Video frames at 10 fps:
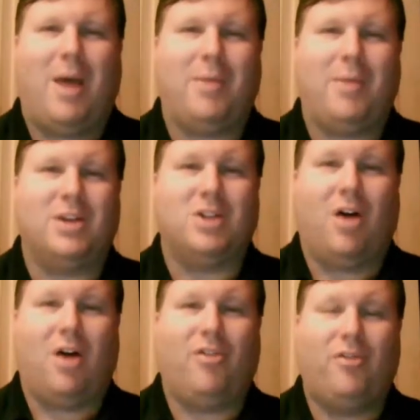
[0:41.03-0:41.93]
by
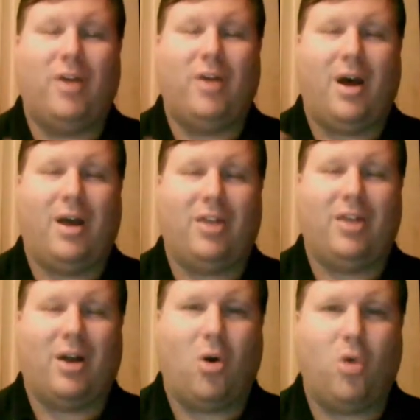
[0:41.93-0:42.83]
myself
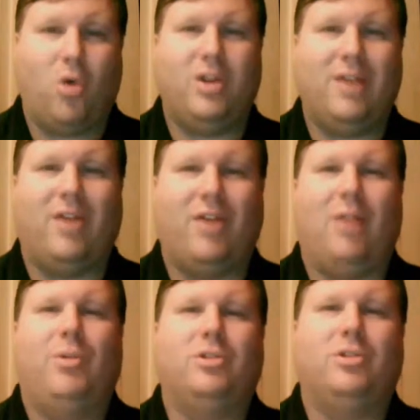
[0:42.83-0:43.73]
that are only
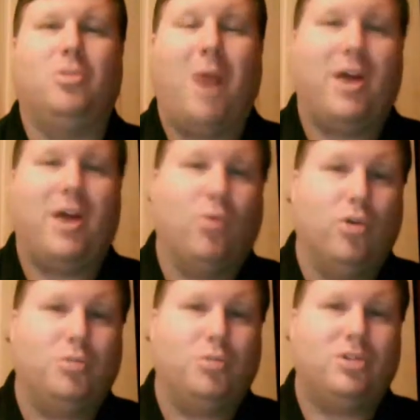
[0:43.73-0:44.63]
available to my
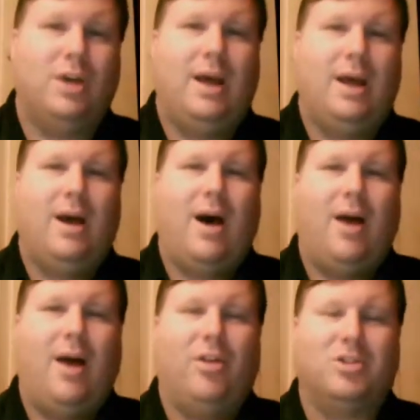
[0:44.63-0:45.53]
groups.
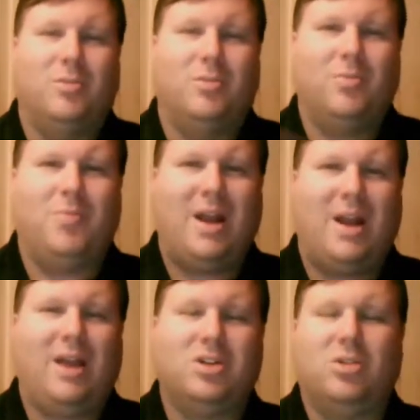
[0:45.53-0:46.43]
There's
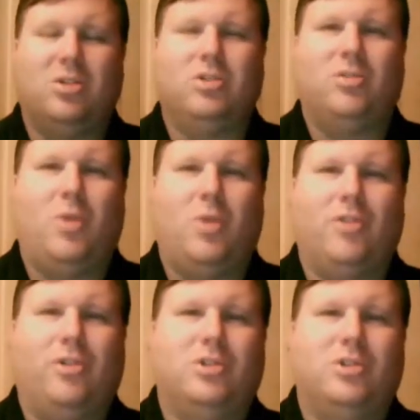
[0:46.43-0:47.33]
many exclusive,
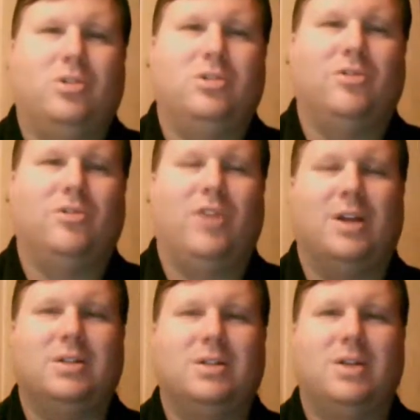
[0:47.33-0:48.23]
wonderful exclusive
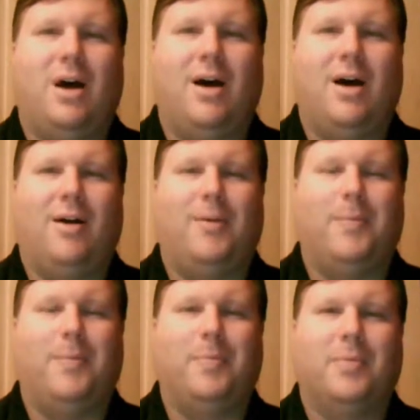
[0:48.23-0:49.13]
things.
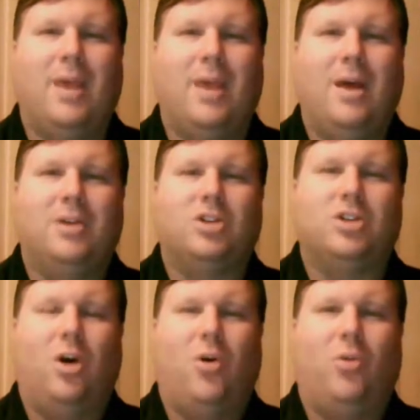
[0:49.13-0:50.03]

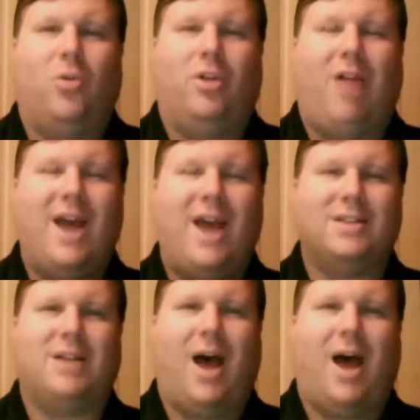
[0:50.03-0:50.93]
So the
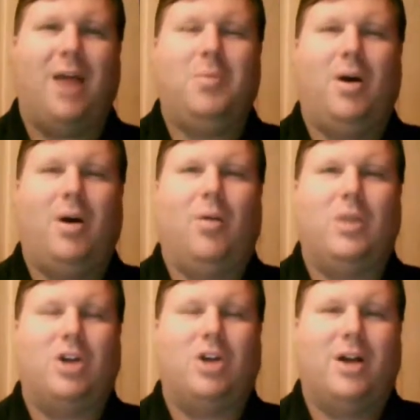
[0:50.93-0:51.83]
last time
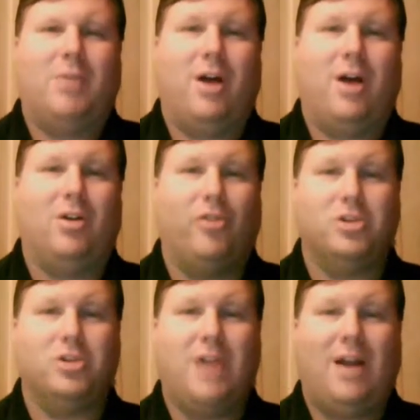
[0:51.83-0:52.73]
we talked about your
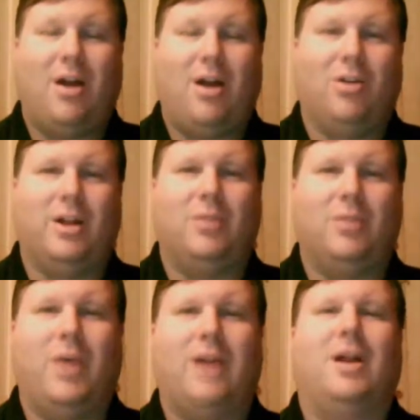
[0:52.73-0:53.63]
first day in Ireland,
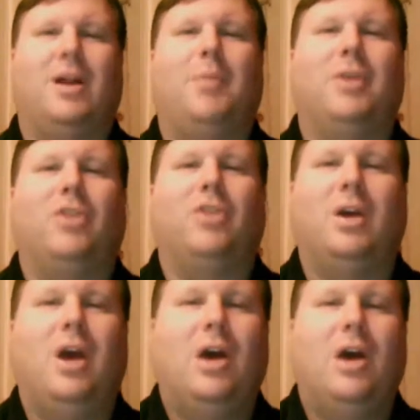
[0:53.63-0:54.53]
and we ended up at
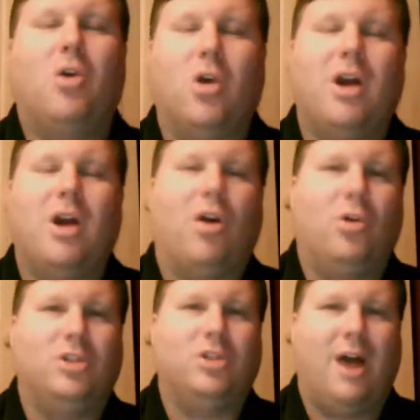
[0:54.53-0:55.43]
the
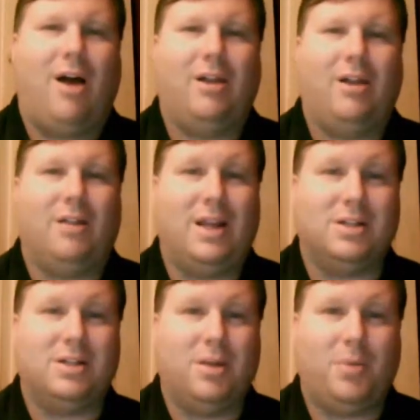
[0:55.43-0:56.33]
Courtyard Hotel in
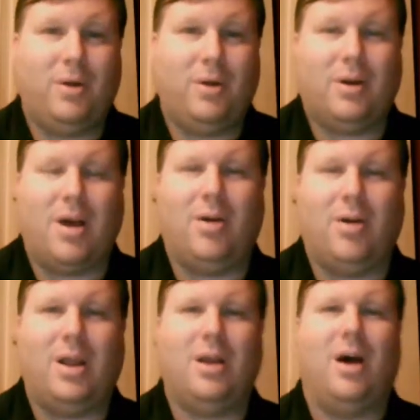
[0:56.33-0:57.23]
Leixlip
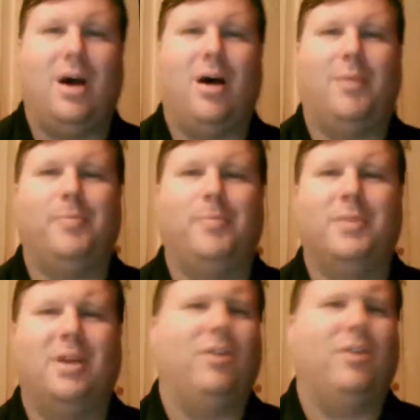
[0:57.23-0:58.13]
County,
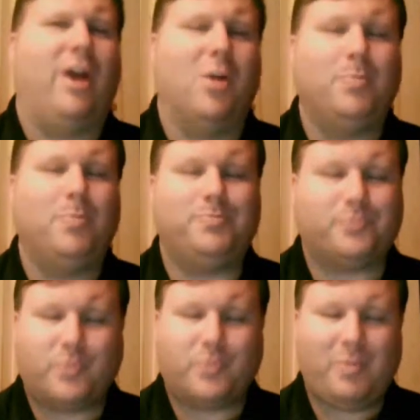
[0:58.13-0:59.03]
Kildare.
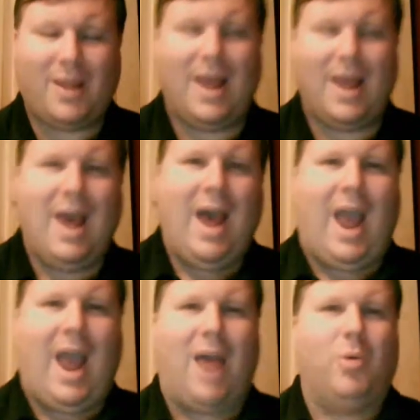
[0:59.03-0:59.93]

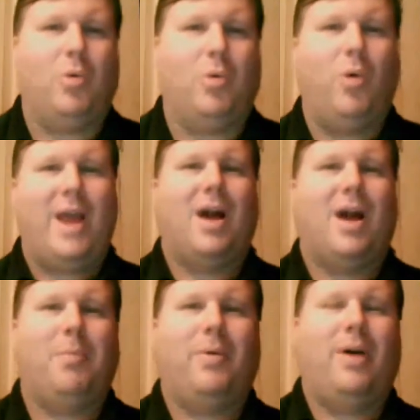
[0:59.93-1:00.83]
And we will wake
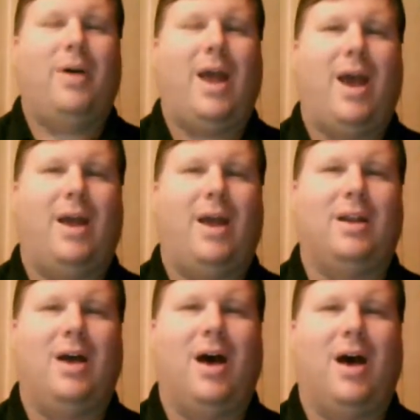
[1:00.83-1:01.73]
up,
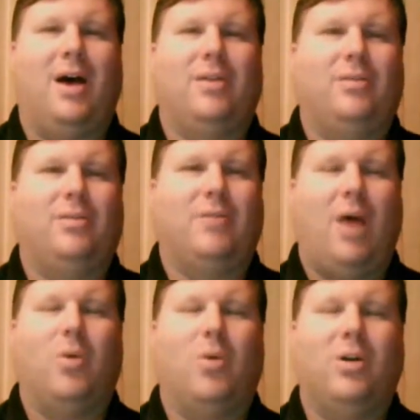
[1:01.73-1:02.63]
and
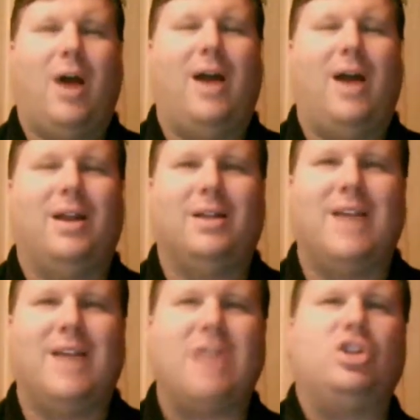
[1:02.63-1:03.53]
now we're on
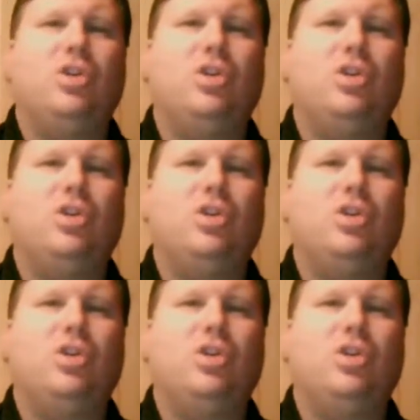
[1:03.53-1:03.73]
day